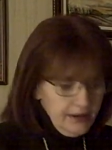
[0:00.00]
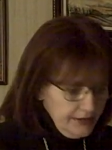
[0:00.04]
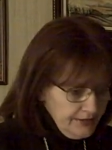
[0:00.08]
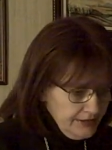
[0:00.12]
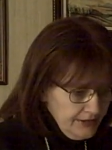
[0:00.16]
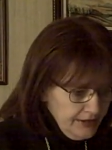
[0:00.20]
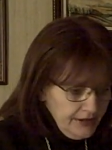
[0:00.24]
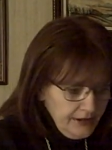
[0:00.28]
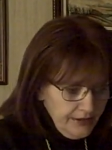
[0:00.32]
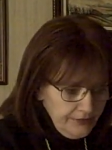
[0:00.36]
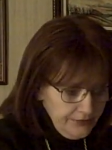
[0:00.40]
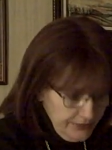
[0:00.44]
I
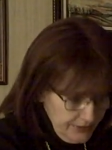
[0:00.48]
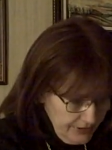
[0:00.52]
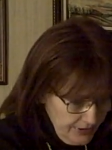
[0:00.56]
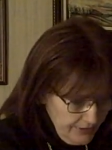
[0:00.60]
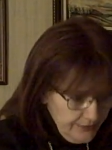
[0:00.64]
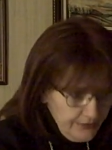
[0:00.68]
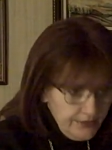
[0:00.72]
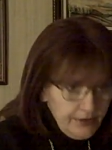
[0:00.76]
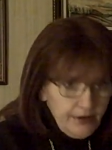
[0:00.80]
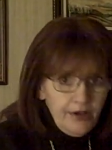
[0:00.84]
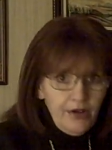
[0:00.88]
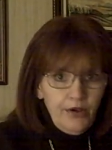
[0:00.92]
think I've
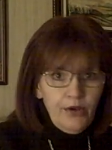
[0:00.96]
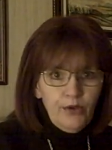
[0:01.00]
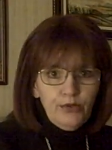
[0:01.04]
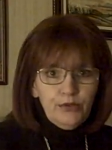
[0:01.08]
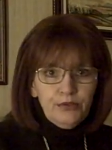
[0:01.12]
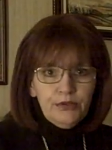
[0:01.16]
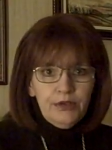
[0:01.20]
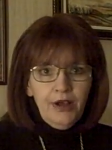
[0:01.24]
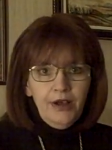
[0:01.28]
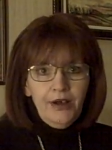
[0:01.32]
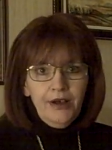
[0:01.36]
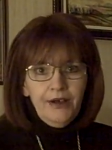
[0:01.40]
covered a whole
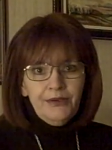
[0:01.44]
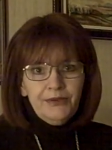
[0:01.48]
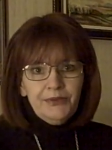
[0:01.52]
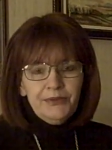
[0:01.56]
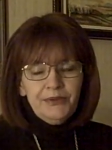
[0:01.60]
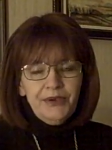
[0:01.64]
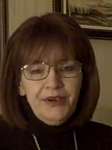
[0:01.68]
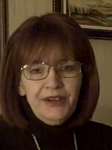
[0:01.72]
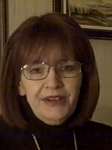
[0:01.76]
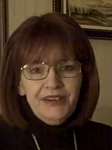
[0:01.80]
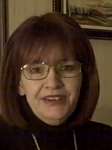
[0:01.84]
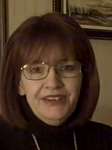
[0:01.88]
lot
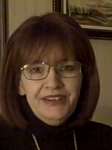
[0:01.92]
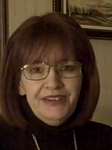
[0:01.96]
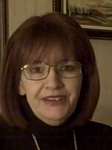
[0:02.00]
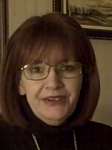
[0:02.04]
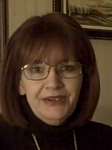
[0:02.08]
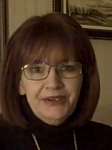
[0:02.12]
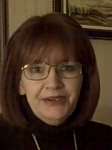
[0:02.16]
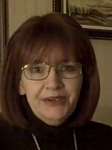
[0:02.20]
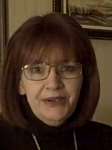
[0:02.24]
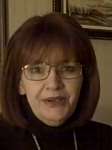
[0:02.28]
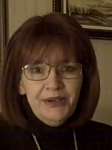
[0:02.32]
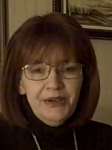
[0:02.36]
right
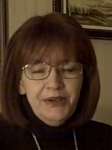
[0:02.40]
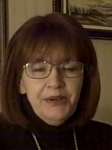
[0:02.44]
here.